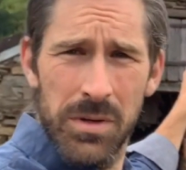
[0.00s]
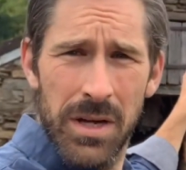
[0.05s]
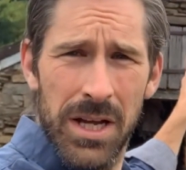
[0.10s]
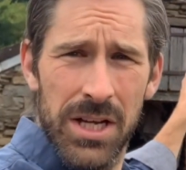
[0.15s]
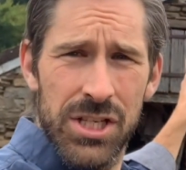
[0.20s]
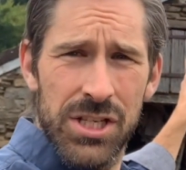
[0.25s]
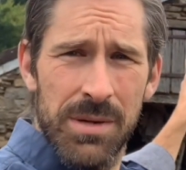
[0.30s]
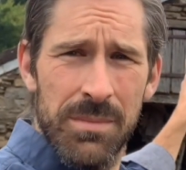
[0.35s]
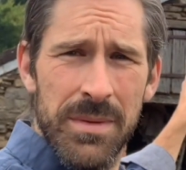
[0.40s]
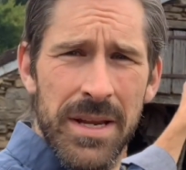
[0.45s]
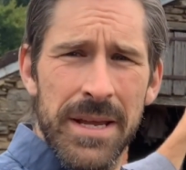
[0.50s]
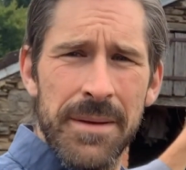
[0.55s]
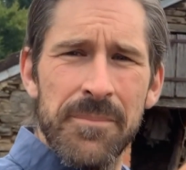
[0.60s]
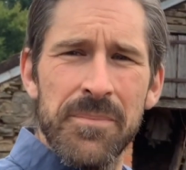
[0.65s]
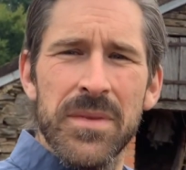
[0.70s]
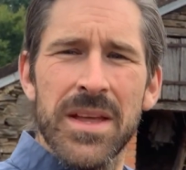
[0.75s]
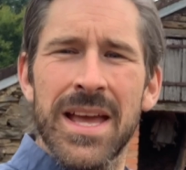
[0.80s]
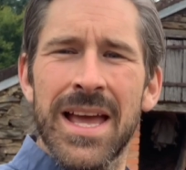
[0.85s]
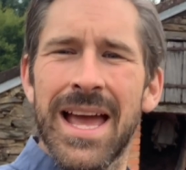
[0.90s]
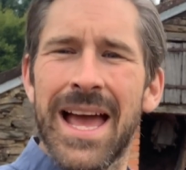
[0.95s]
chimney,
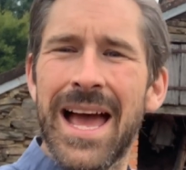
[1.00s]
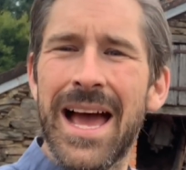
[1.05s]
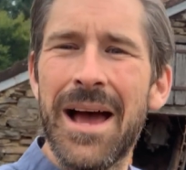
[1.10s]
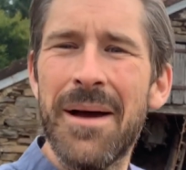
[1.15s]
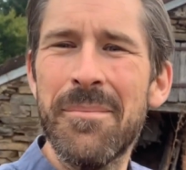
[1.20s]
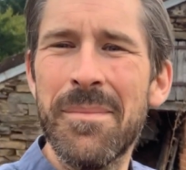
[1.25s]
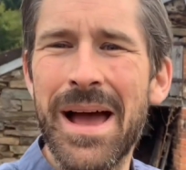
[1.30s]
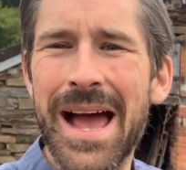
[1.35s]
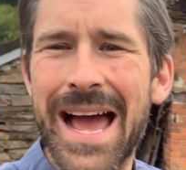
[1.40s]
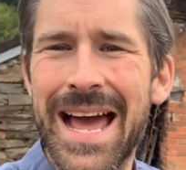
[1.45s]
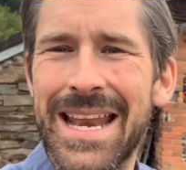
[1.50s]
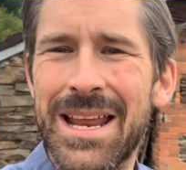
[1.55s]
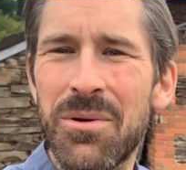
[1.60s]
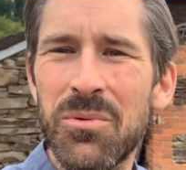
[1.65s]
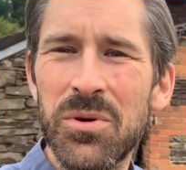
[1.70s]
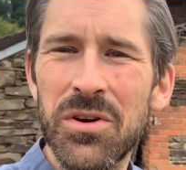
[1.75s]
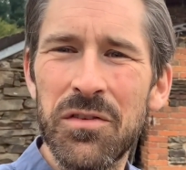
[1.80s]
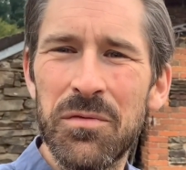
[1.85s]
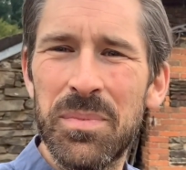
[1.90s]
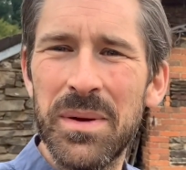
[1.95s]
and it
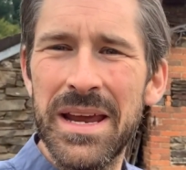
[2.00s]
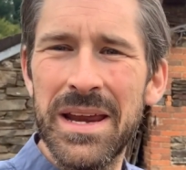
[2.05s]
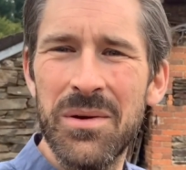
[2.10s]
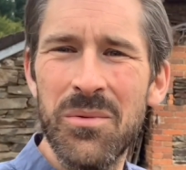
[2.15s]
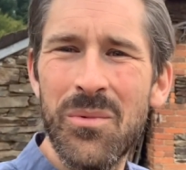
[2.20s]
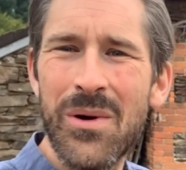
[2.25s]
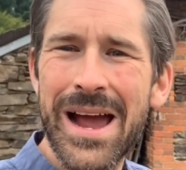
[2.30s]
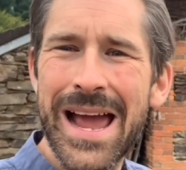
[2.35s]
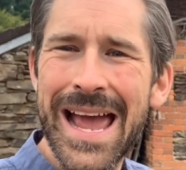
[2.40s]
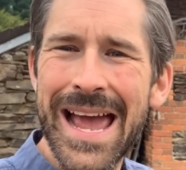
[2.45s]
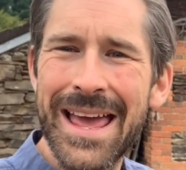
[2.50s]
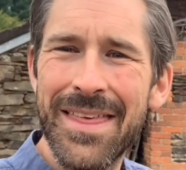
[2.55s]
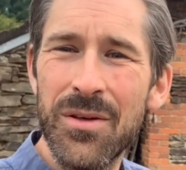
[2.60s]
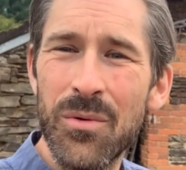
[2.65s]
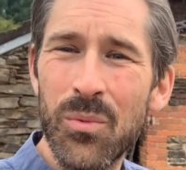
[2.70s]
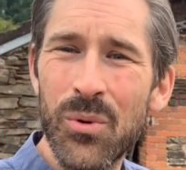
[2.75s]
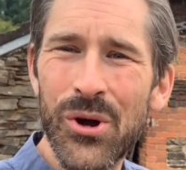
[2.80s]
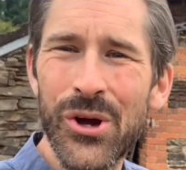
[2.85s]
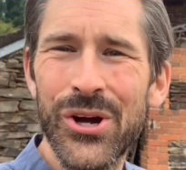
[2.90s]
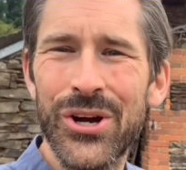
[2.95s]
would have been where the
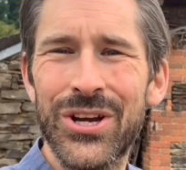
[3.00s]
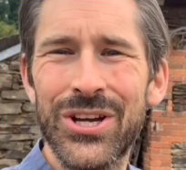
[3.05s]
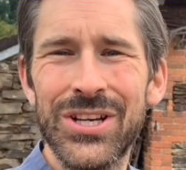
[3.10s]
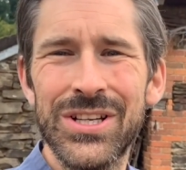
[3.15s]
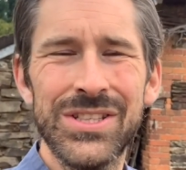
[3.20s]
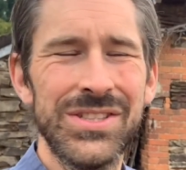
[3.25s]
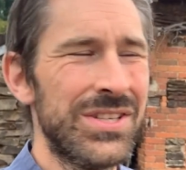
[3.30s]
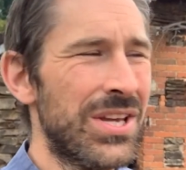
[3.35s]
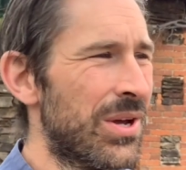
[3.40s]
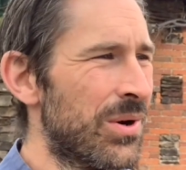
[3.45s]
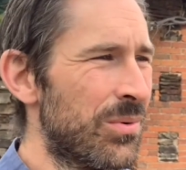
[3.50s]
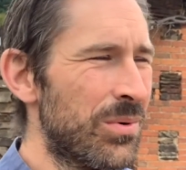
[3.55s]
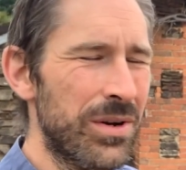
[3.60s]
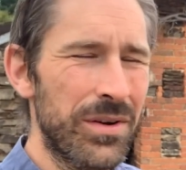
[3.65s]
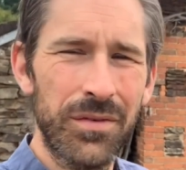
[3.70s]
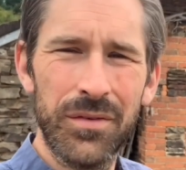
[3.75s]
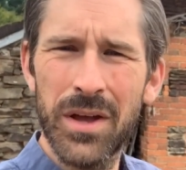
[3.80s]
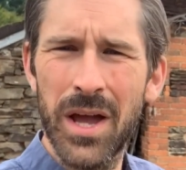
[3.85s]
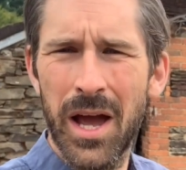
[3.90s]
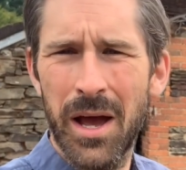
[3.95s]
workers would
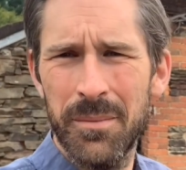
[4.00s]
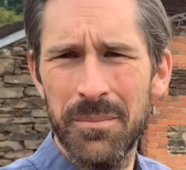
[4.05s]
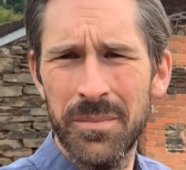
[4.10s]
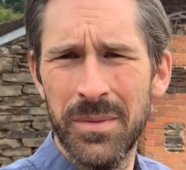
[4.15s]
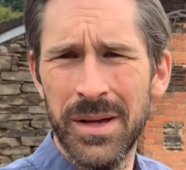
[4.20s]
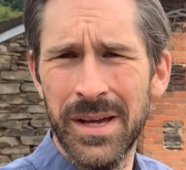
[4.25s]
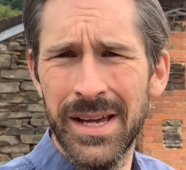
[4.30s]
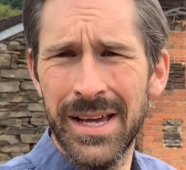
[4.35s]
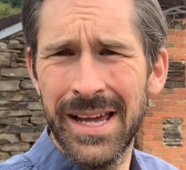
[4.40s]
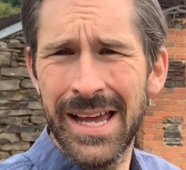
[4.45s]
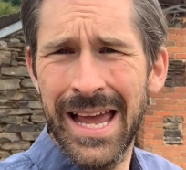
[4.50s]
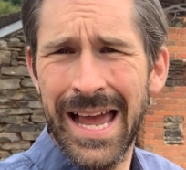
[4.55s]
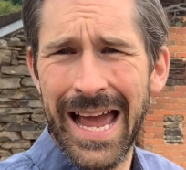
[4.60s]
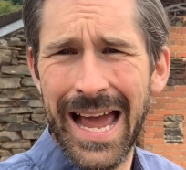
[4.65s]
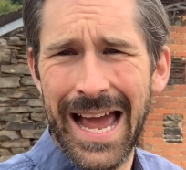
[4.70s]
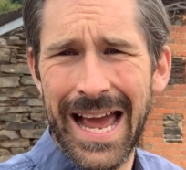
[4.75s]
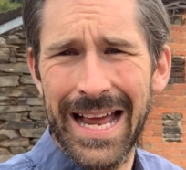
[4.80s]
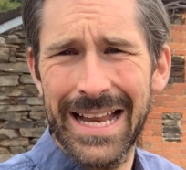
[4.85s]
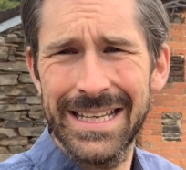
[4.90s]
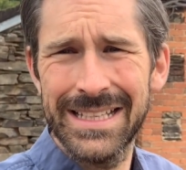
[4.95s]
have come
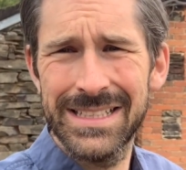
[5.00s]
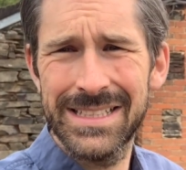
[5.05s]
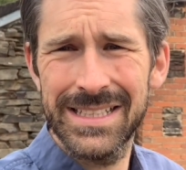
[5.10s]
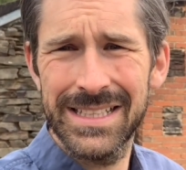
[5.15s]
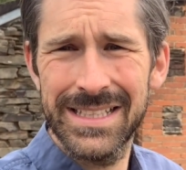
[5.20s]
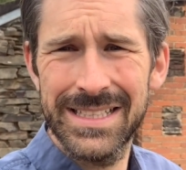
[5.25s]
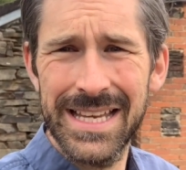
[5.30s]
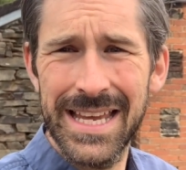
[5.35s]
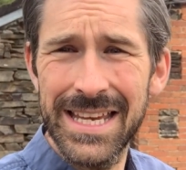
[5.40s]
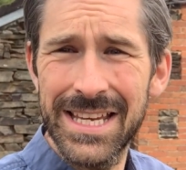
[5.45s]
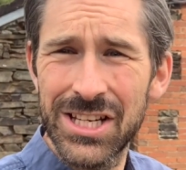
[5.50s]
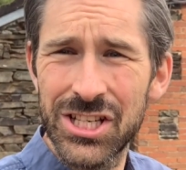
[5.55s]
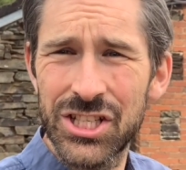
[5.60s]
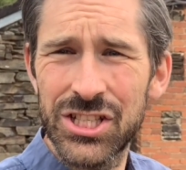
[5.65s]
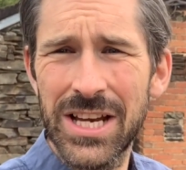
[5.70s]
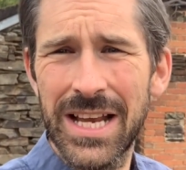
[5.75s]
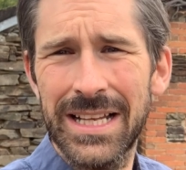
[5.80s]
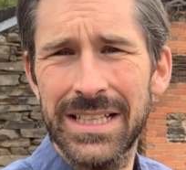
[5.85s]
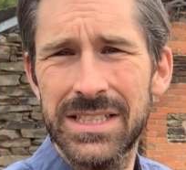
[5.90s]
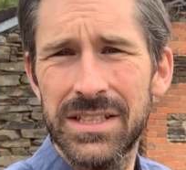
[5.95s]
and taken
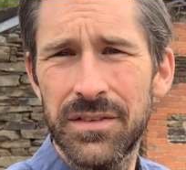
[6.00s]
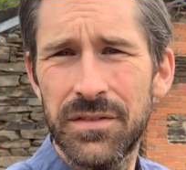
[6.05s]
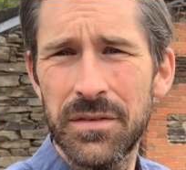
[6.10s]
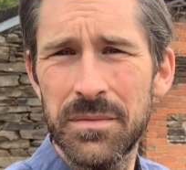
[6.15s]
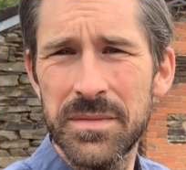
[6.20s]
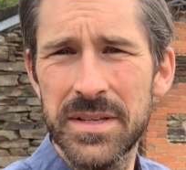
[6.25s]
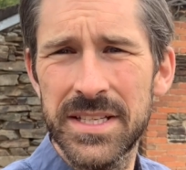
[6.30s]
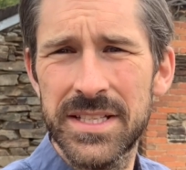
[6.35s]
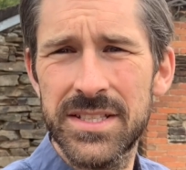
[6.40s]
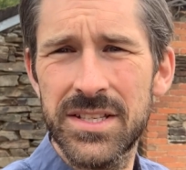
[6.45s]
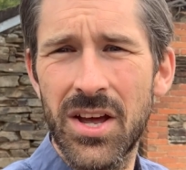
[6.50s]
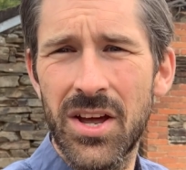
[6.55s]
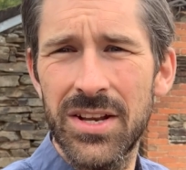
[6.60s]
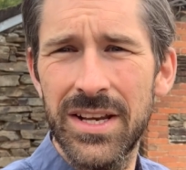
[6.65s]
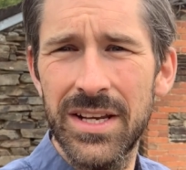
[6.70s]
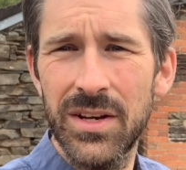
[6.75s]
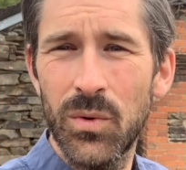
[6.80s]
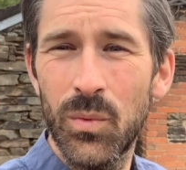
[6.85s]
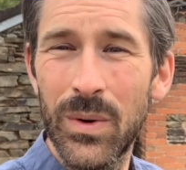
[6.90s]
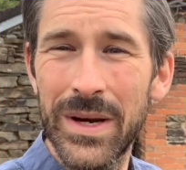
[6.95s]
shelter from the sun
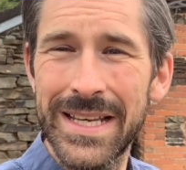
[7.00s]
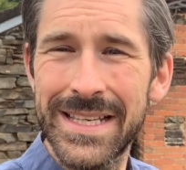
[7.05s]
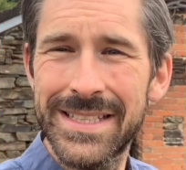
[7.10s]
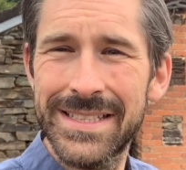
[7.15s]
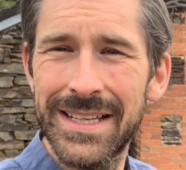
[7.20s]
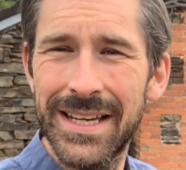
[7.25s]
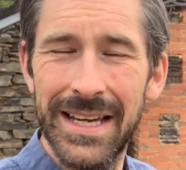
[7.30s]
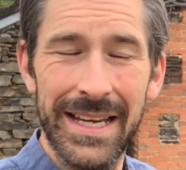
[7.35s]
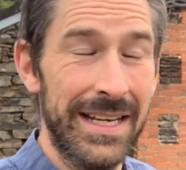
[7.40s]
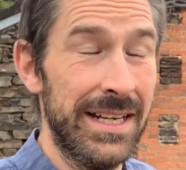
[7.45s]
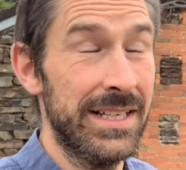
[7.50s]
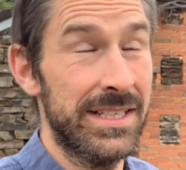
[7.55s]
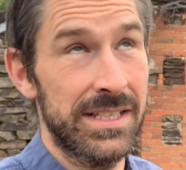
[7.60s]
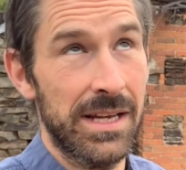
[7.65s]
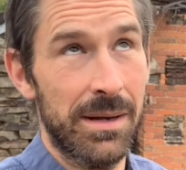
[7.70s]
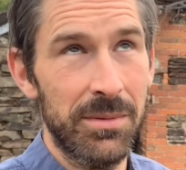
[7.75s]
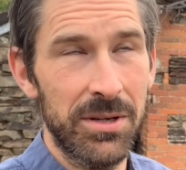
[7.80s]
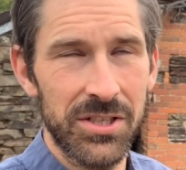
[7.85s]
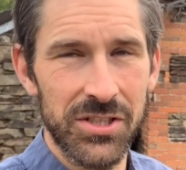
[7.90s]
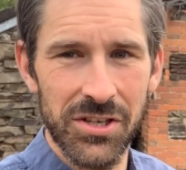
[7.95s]
in the
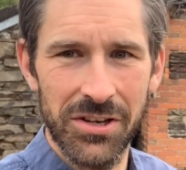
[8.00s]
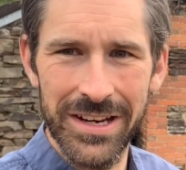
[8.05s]
summer,